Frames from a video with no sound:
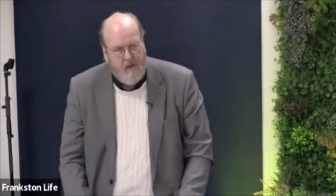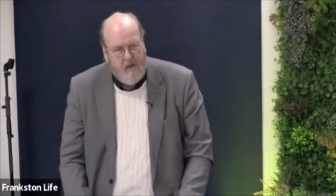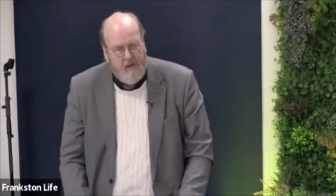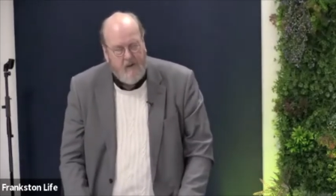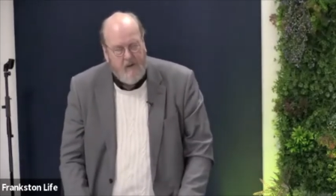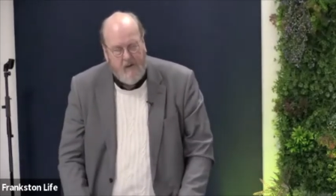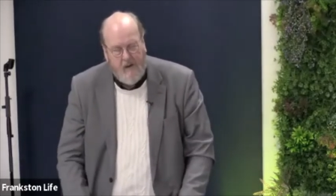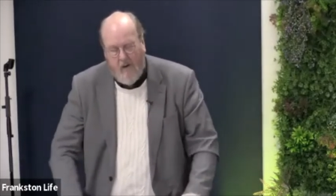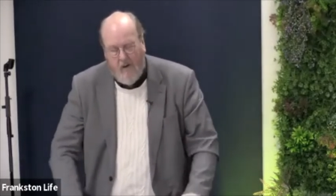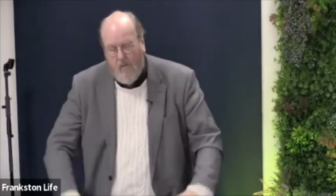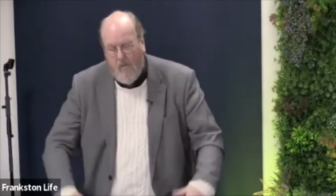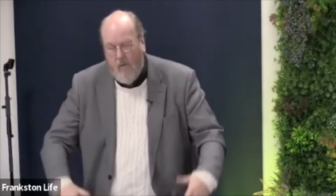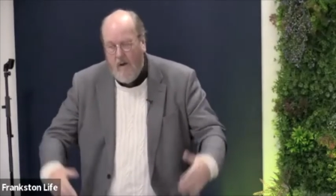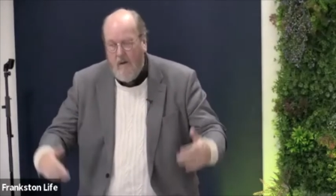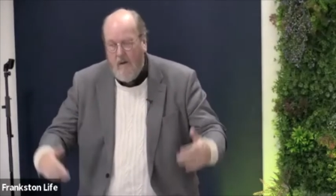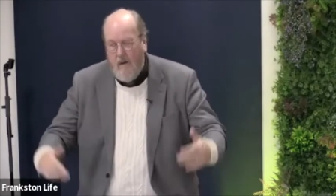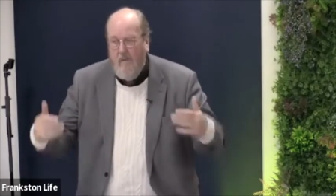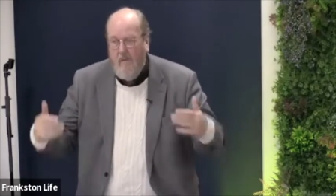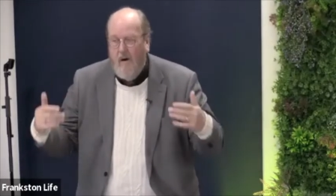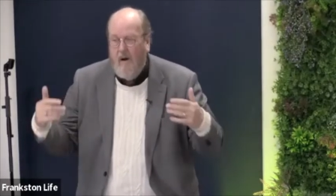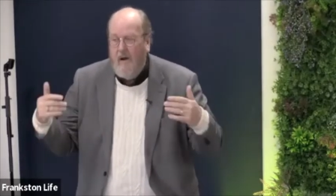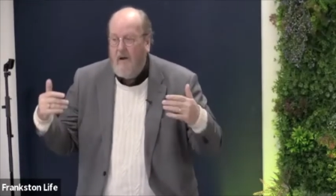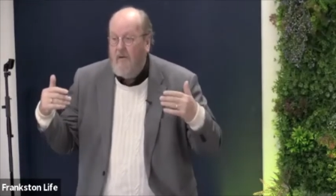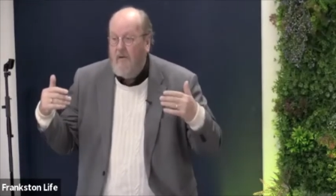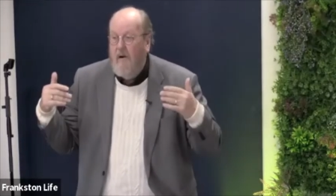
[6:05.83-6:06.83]
You know, one of
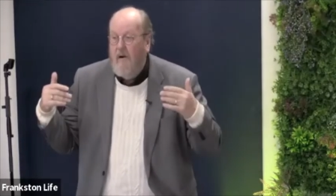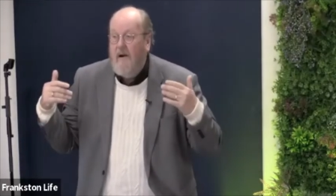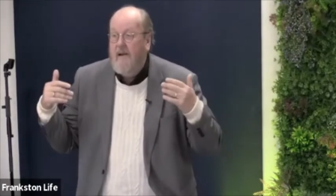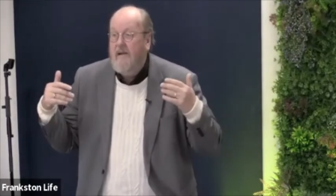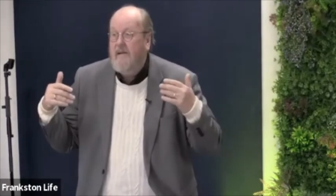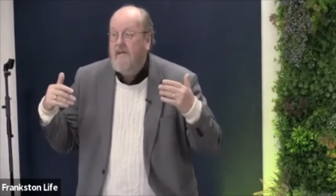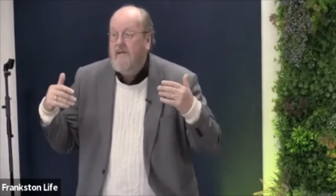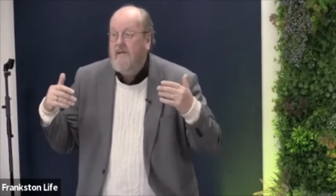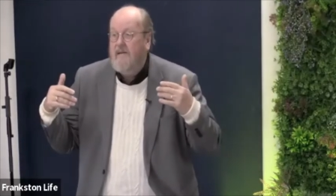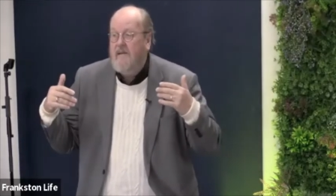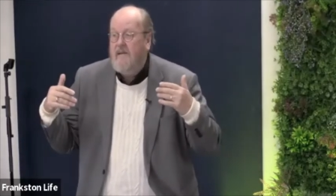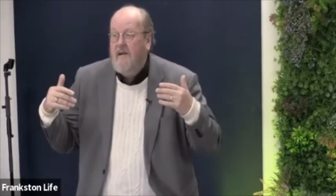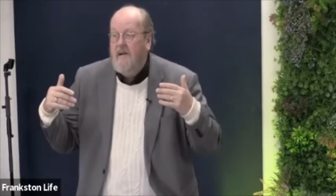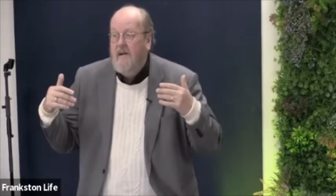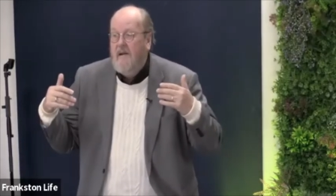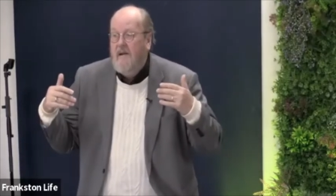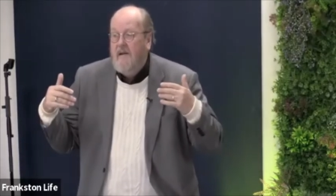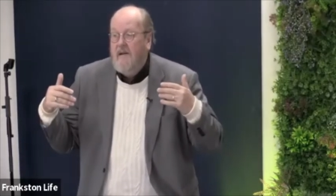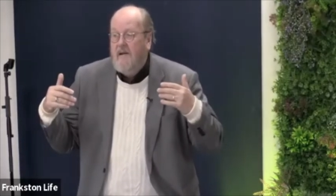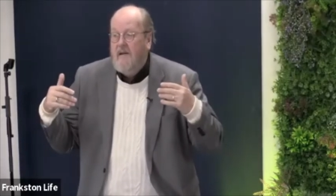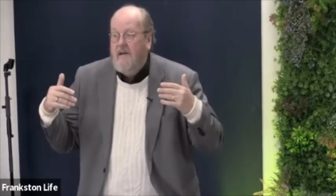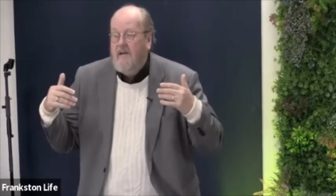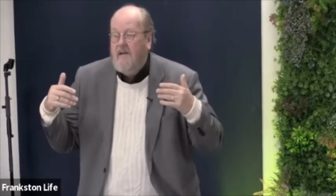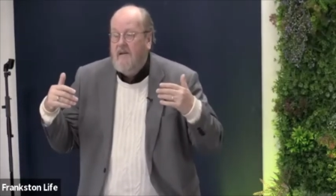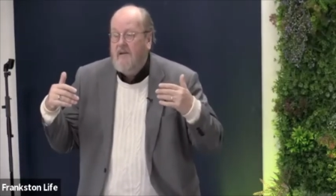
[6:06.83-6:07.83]
my greatest
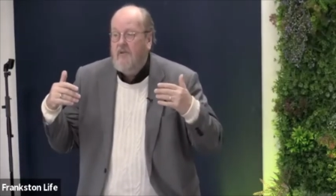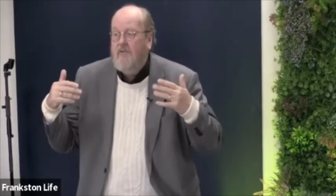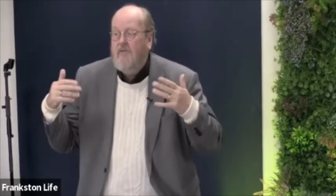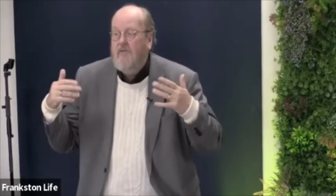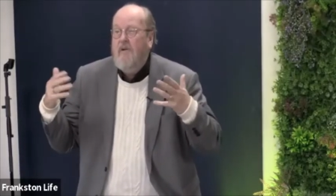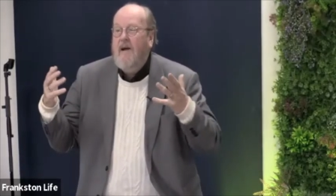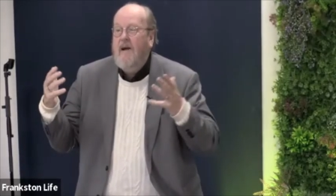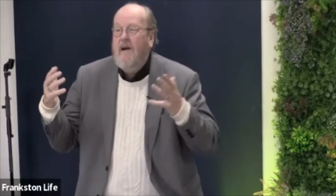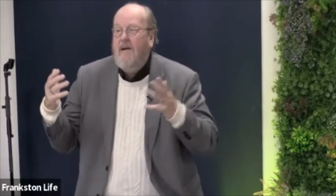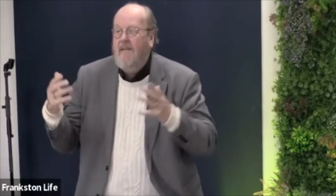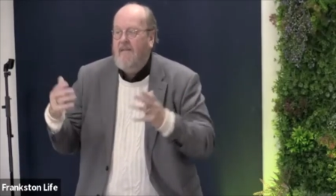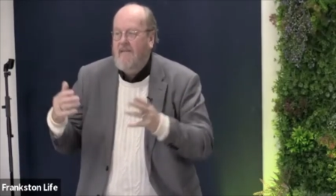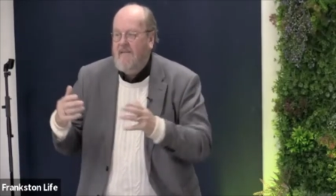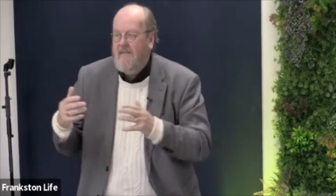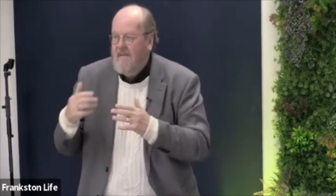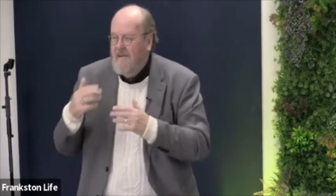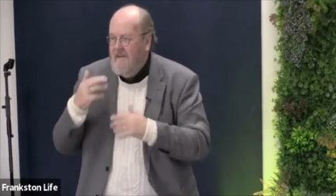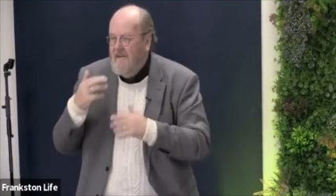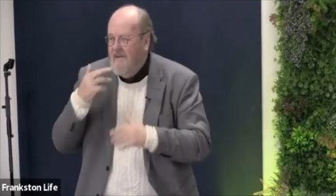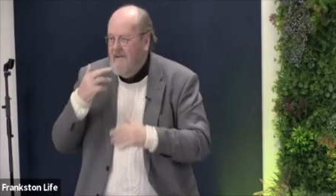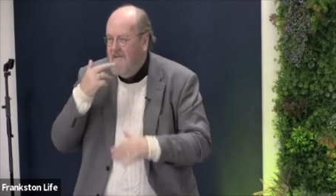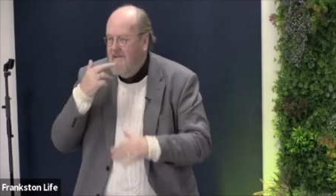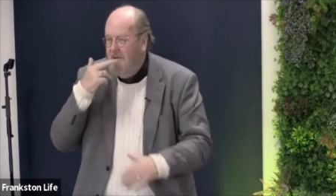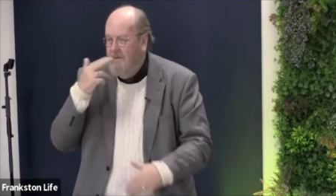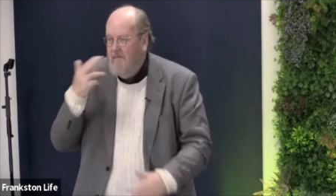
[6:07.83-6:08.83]
strengths
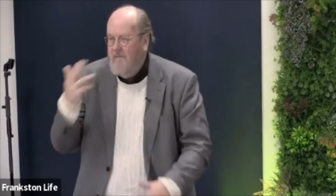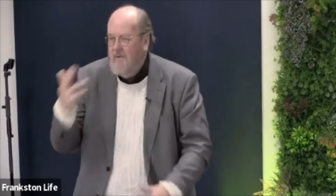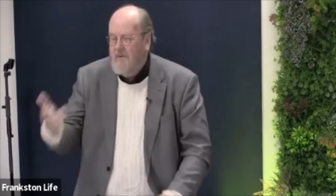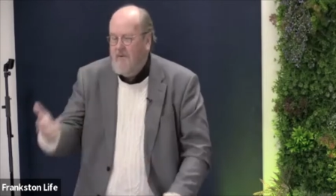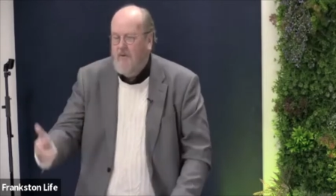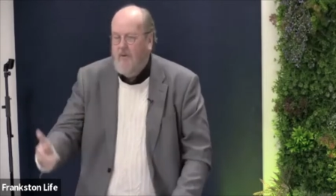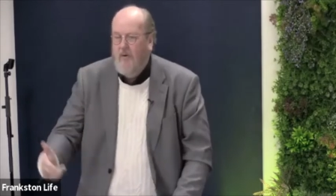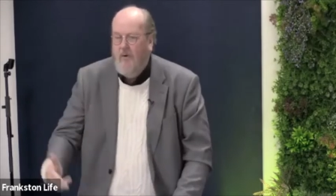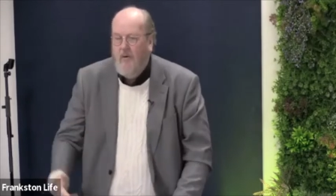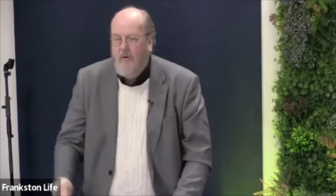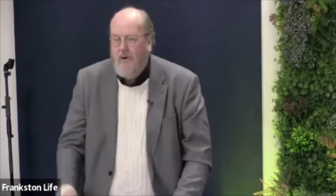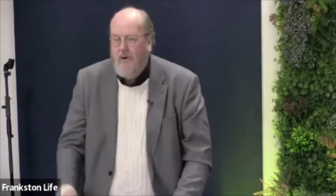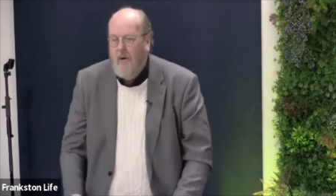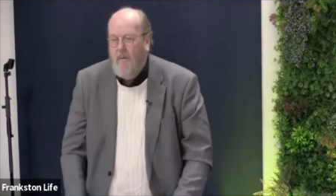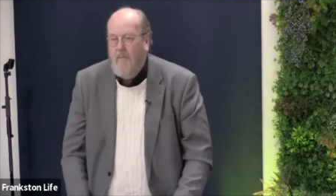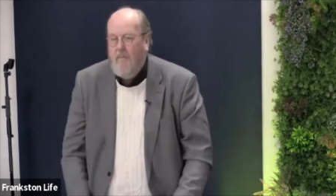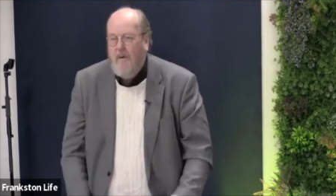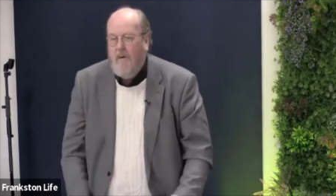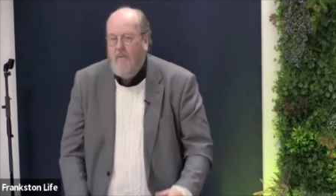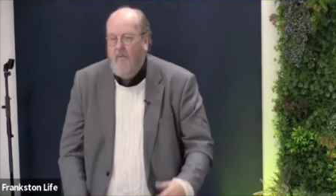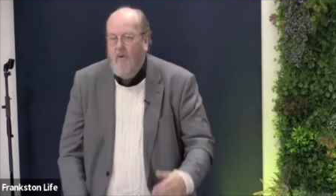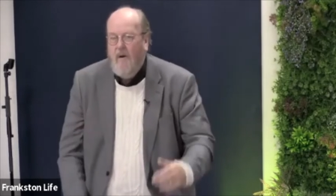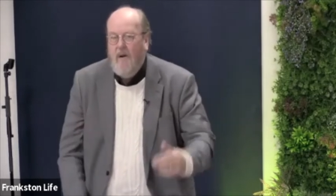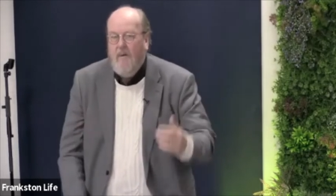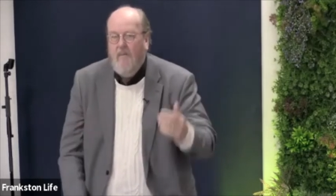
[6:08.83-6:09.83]
is I'm a talker, but
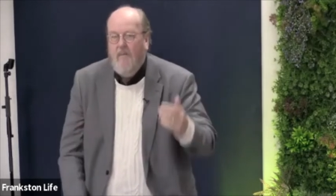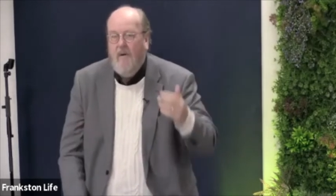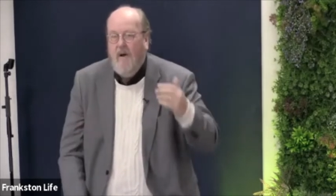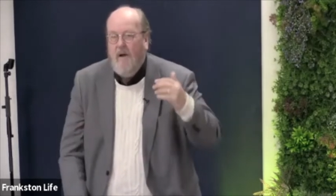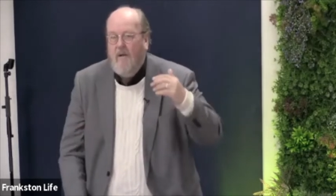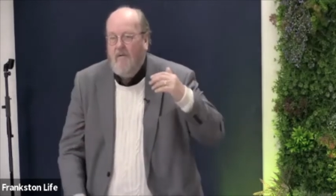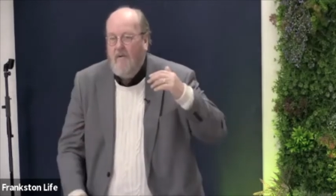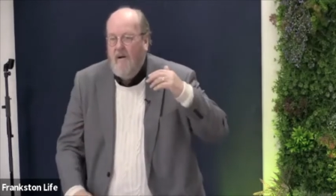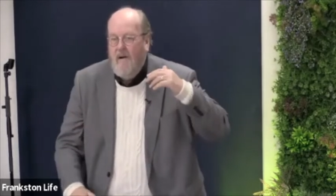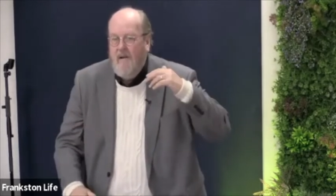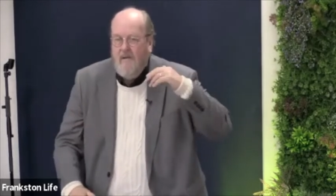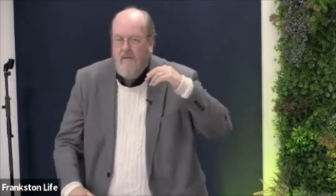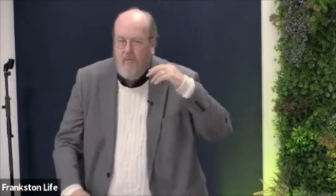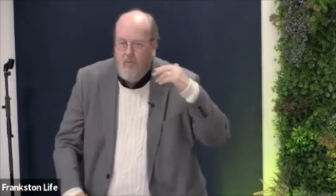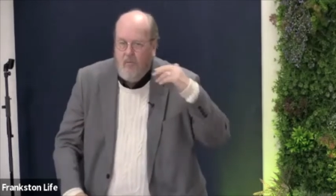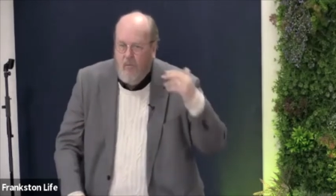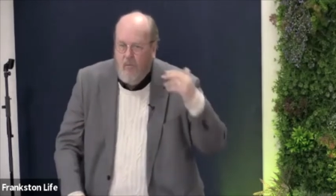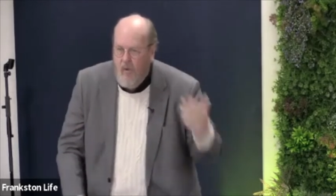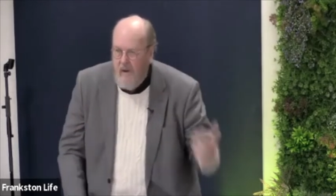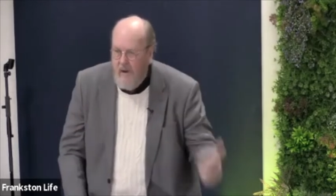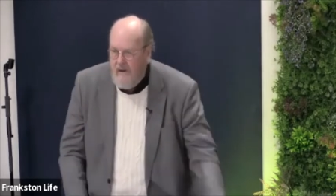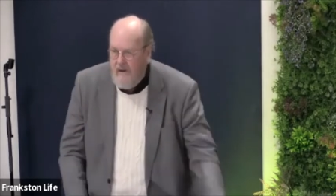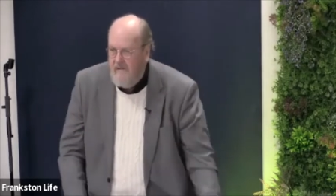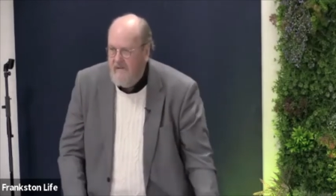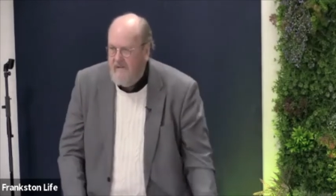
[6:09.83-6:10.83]
one of my greatest
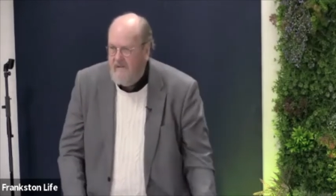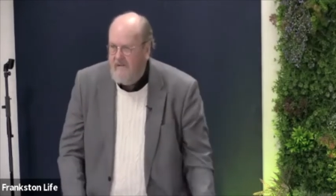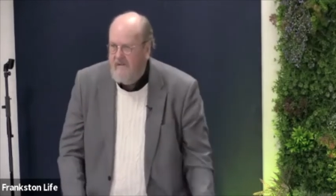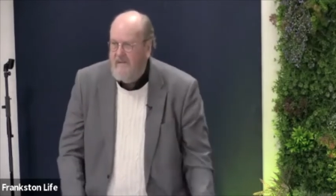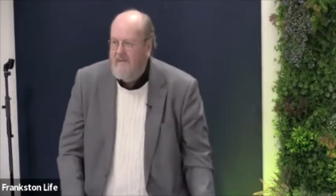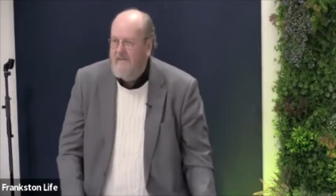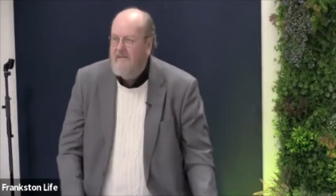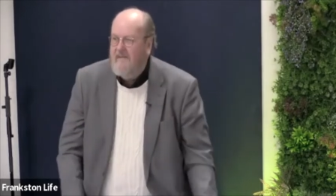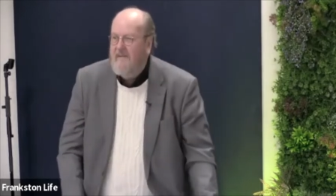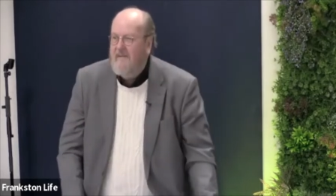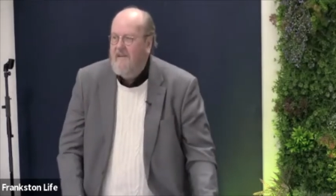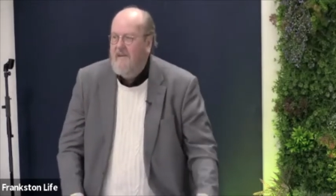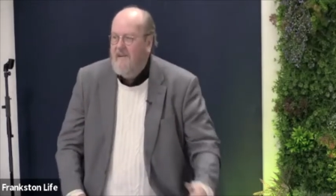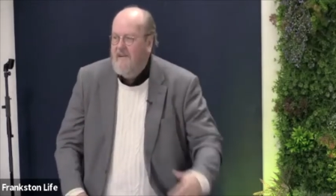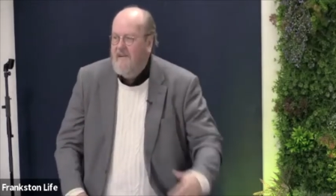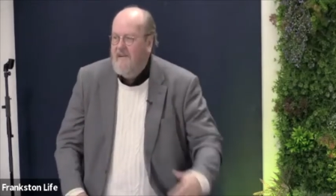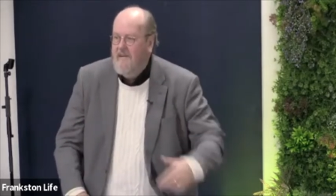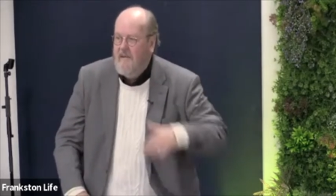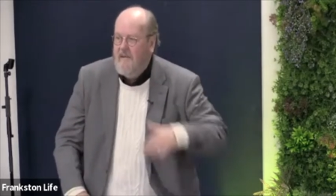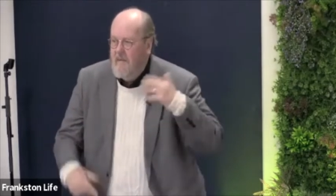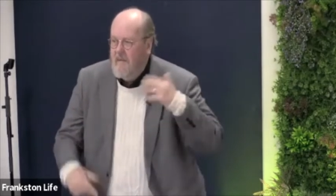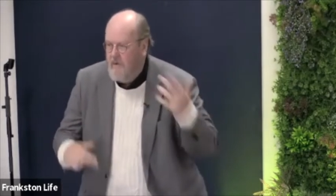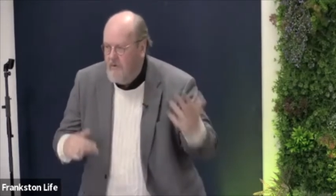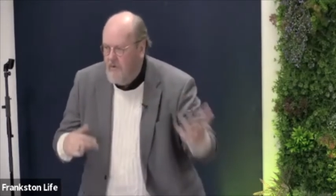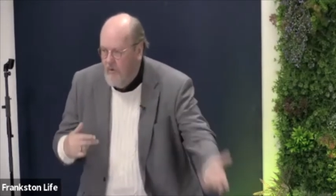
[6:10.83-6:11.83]
weaknesses is
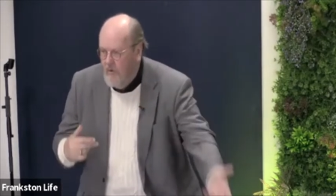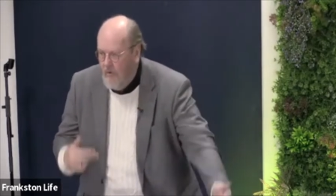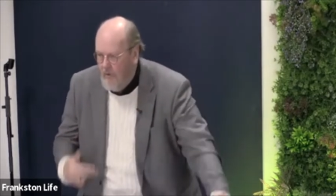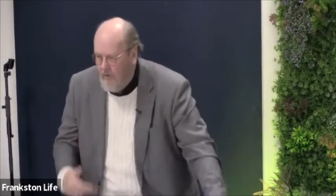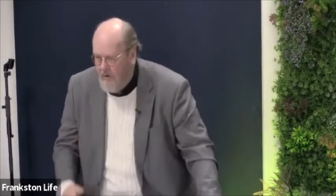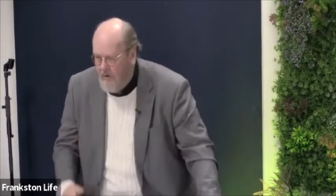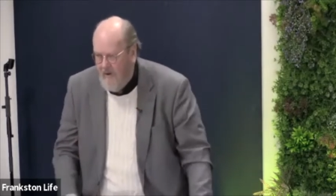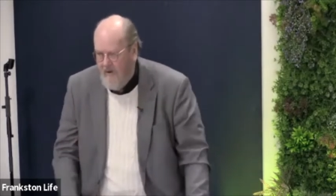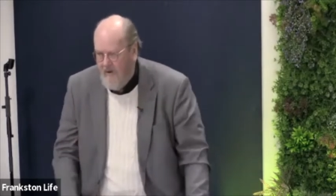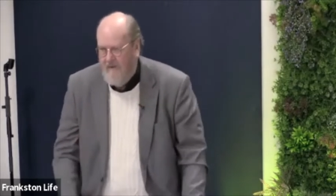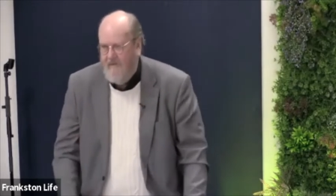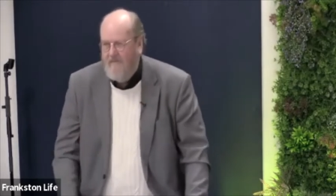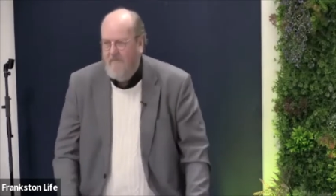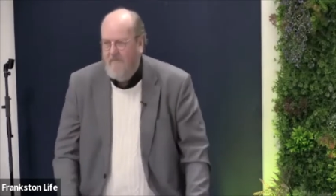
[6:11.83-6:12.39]
I'm a talker,